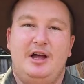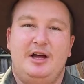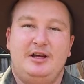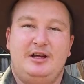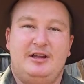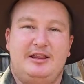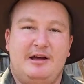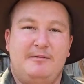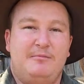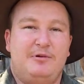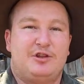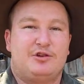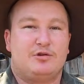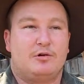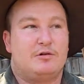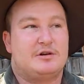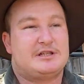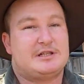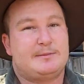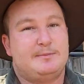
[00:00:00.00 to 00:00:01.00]
You then
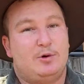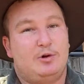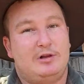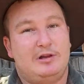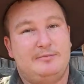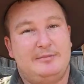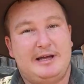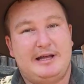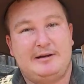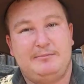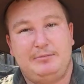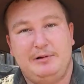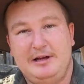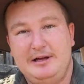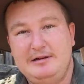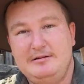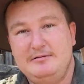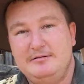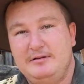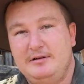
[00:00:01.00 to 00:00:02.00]
withdraw a small amount of
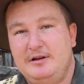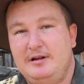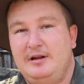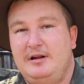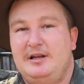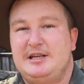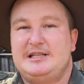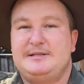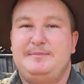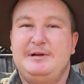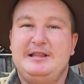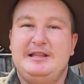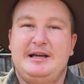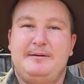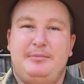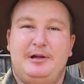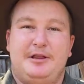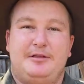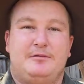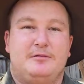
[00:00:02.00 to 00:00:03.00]
blood, spin
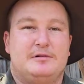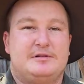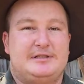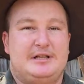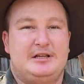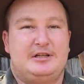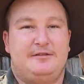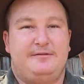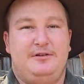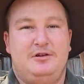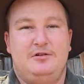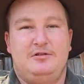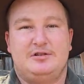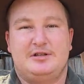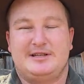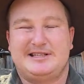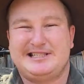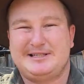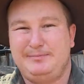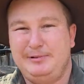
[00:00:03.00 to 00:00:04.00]
that blood through a centrifuge,
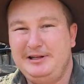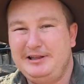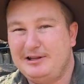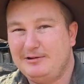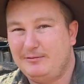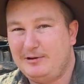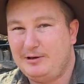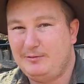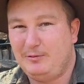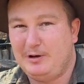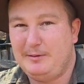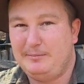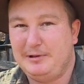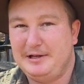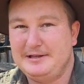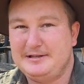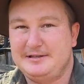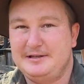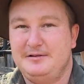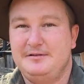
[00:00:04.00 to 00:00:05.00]
split the red and white
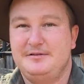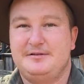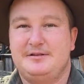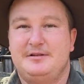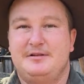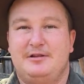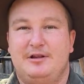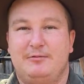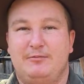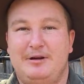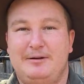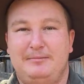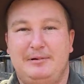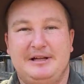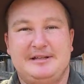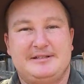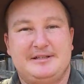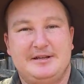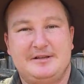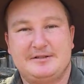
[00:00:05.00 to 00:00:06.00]
blood cells. The red
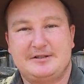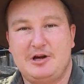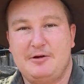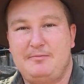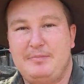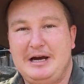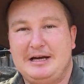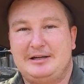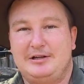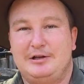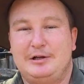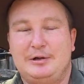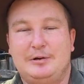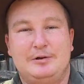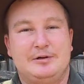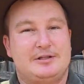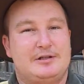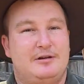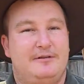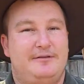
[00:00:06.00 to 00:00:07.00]
blood cells go back to the
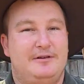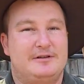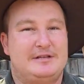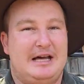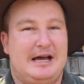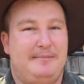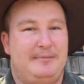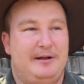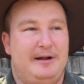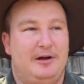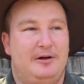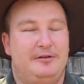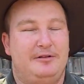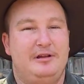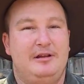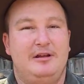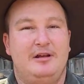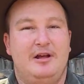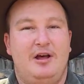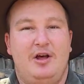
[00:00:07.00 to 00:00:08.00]
horse so it feels happy and
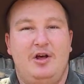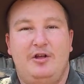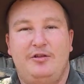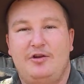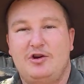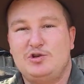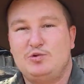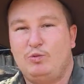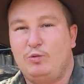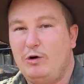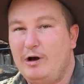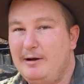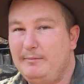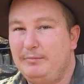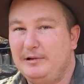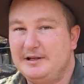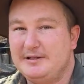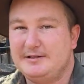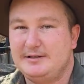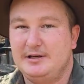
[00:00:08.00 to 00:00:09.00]
healthy. Those white
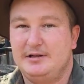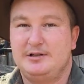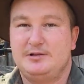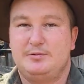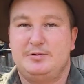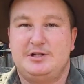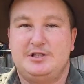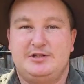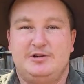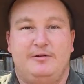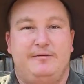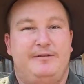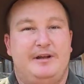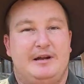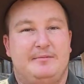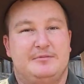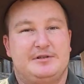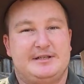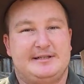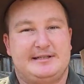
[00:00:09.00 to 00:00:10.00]
blood cells, which is your
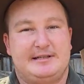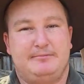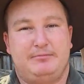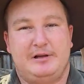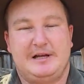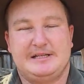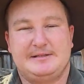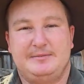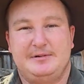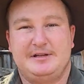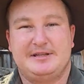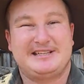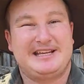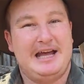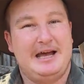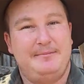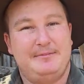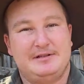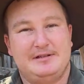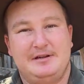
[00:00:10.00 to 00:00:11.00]
venom-resistant plasma, is
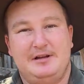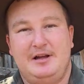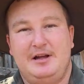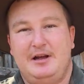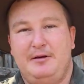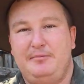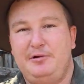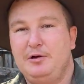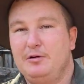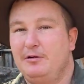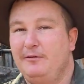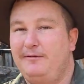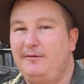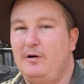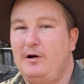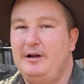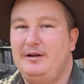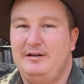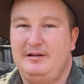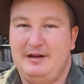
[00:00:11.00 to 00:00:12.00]
kept,
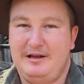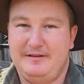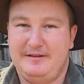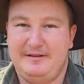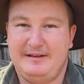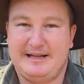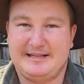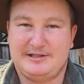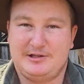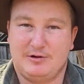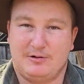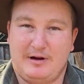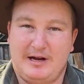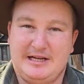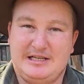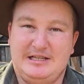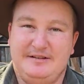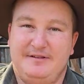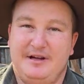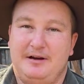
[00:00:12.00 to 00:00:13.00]
purified, and then that's your
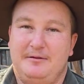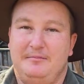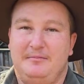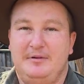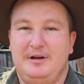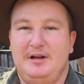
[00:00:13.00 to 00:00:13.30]
anti-venom.